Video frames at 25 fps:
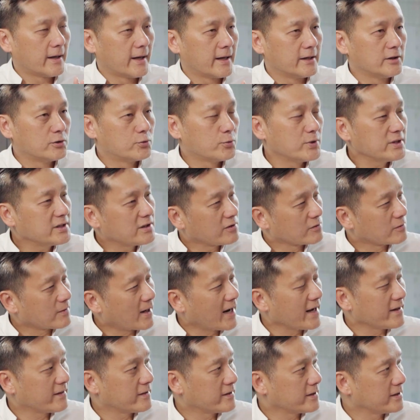and doing the
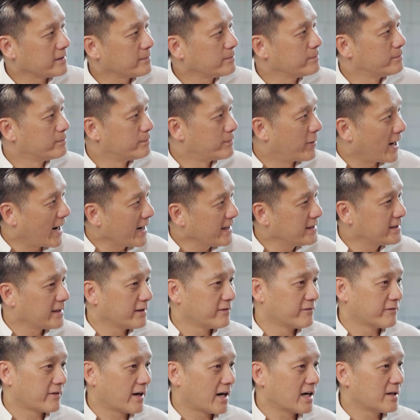right thing by the
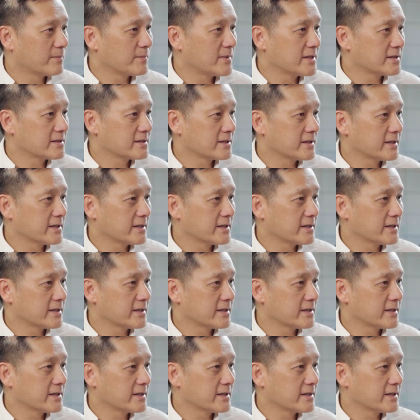environment